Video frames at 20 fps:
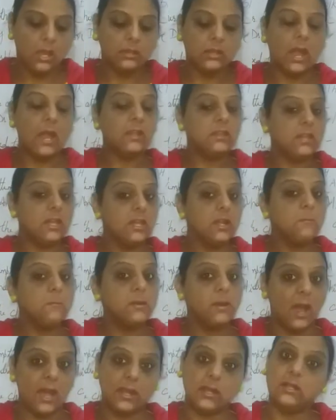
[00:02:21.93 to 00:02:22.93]
And then a
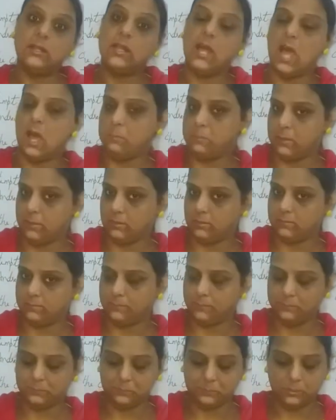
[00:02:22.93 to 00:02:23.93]
miracle happened.
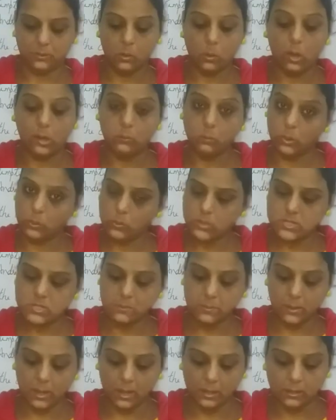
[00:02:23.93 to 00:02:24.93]
And what was the
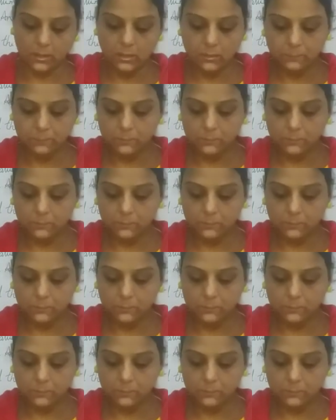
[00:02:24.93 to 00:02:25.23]
miracle?